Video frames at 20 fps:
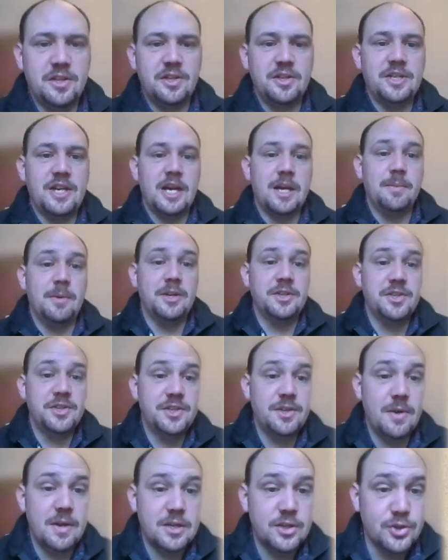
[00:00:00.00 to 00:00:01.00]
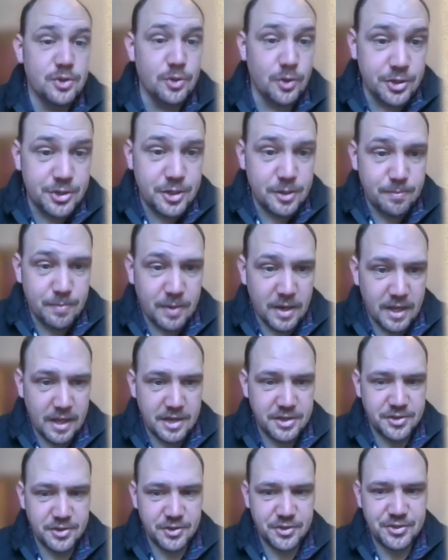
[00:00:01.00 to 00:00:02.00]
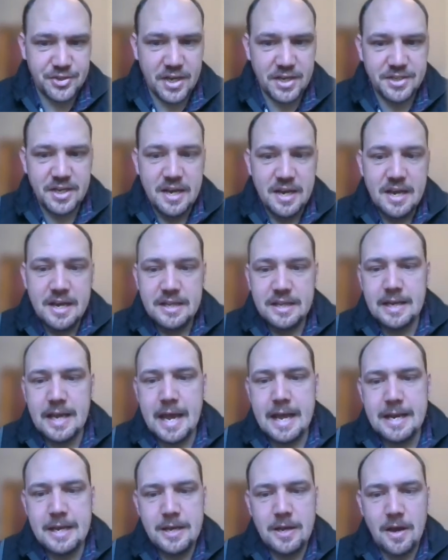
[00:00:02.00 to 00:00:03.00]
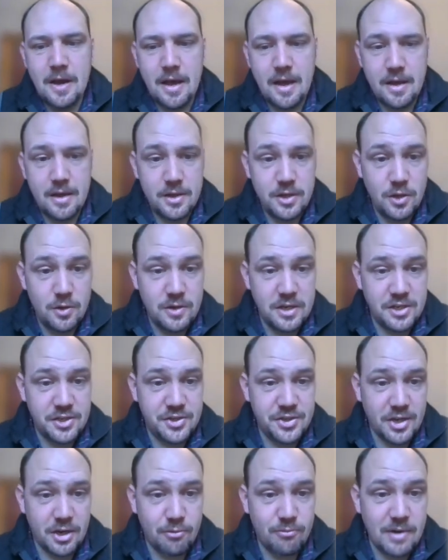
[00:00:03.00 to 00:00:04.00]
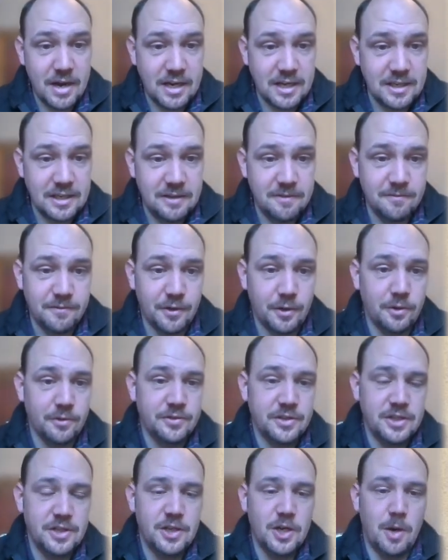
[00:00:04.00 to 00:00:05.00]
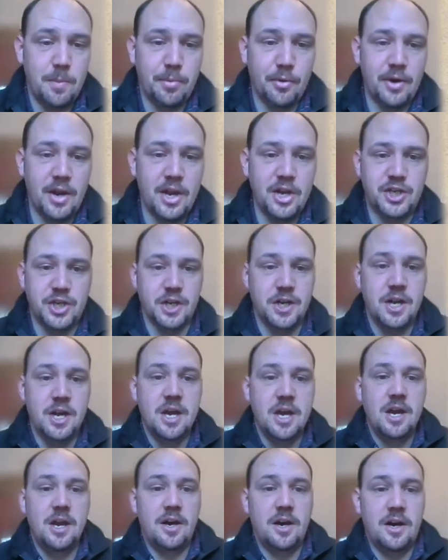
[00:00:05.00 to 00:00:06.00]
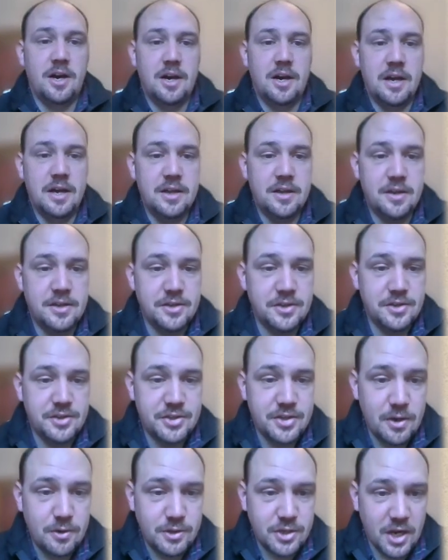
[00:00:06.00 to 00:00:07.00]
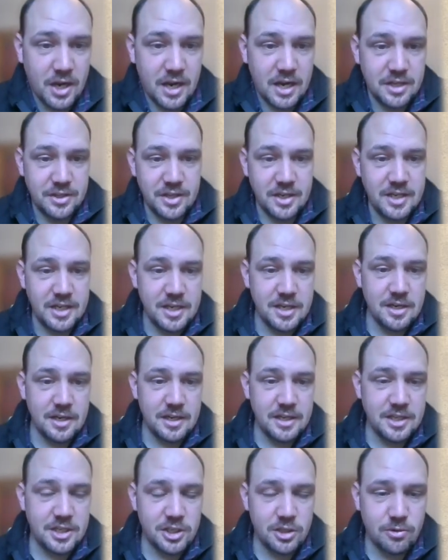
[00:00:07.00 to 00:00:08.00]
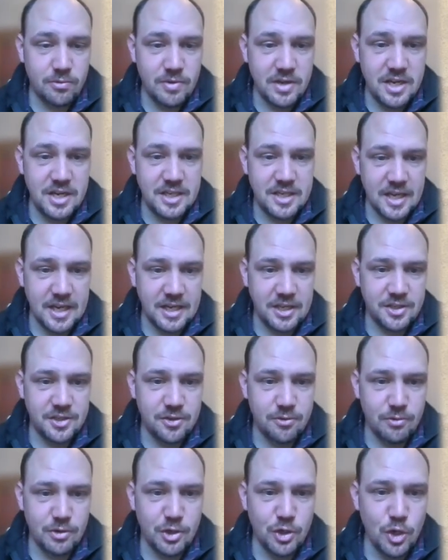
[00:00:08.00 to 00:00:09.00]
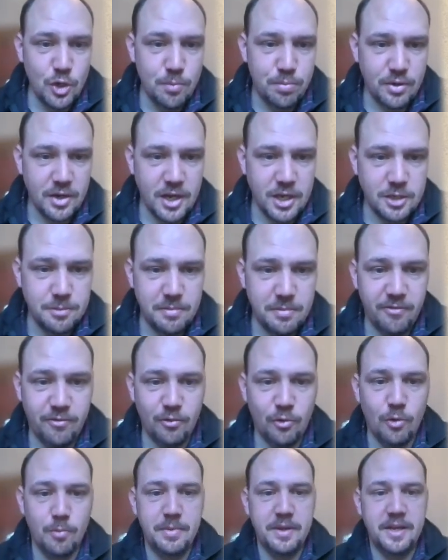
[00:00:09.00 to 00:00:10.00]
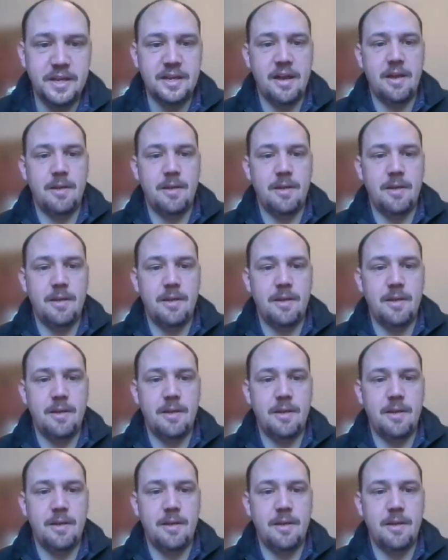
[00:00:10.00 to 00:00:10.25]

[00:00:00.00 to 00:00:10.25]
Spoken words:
that the Jacobites are so exhausted by their success that any units directly involved in the operation are so tired they need at least 3 days to recuperate before being